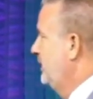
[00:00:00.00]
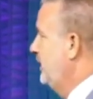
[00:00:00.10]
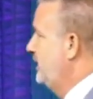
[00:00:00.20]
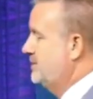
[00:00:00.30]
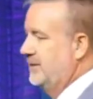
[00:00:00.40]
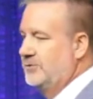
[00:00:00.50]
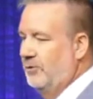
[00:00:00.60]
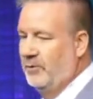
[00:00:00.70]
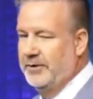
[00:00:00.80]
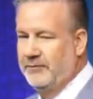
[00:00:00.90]
It's such a
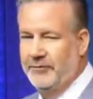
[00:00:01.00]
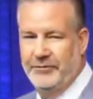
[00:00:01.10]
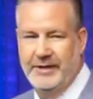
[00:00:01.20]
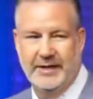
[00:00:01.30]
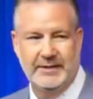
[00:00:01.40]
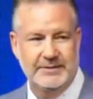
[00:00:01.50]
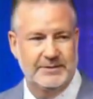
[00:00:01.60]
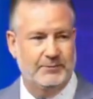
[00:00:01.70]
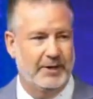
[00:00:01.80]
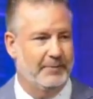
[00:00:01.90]
wonderful thing. And this
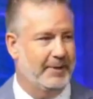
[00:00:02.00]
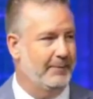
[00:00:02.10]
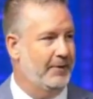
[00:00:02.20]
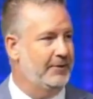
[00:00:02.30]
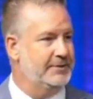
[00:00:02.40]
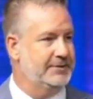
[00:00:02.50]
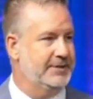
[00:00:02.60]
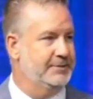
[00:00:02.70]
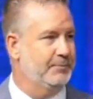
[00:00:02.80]
is why the Bible also says,